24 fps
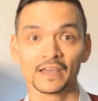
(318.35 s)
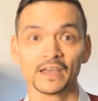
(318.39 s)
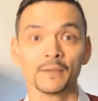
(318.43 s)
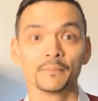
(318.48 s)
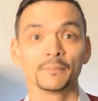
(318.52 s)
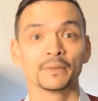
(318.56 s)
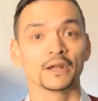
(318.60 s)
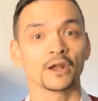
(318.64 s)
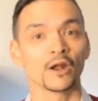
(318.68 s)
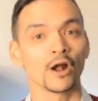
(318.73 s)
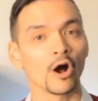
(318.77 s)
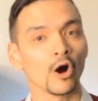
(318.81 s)

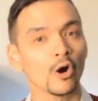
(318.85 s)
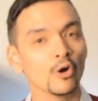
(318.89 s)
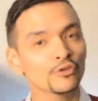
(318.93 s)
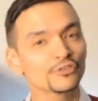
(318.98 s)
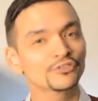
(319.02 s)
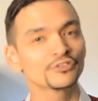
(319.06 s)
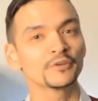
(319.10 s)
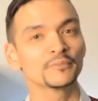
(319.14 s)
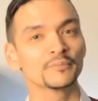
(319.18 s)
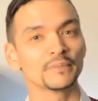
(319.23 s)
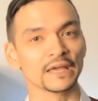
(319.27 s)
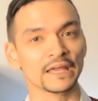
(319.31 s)
but it
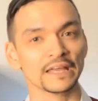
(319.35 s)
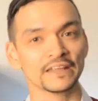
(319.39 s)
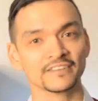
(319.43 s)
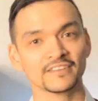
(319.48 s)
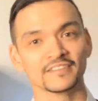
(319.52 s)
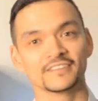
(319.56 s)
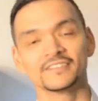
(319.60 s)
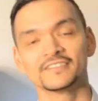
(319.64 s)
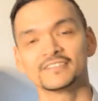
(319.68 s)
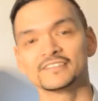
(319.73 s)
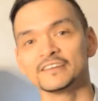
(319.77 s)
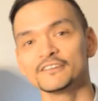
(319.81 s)
also means it's
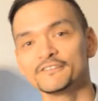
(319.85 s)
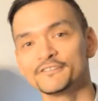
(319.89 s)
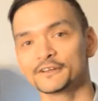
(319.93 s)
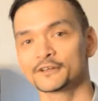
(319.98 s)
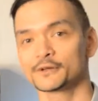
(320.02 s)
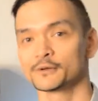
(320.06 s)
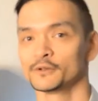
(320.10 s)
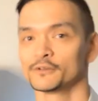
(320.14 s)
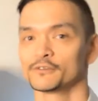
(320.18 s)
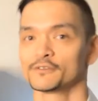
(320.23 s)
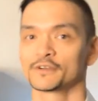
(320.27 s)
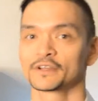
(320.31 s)

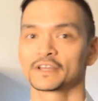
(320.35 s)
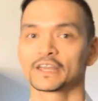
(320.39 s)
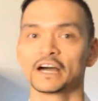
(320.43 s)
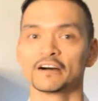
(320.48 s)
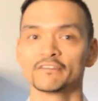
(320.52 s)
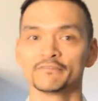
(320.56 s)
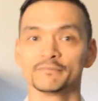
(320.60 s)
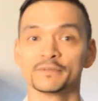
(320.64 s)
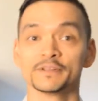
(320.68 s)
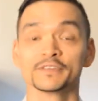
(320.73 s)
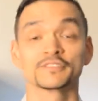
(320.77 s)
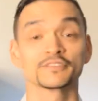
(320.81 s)
difficult for
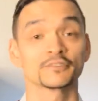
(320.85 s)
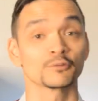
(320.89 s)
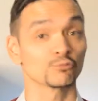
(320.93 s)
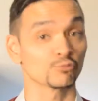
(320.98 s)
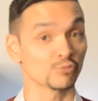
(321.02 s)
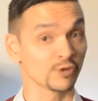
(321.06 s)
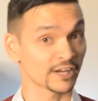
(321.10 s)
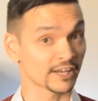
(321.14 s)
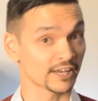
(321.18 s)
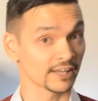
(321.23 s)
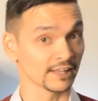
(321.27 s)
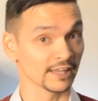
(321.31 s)
governments to
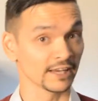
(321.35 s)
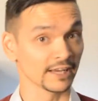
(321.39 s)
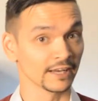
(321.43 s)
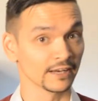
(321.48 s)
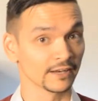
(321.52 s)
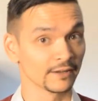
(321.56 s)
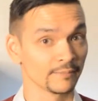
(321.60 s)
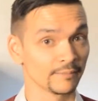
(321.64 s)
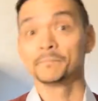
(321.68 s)
regulate.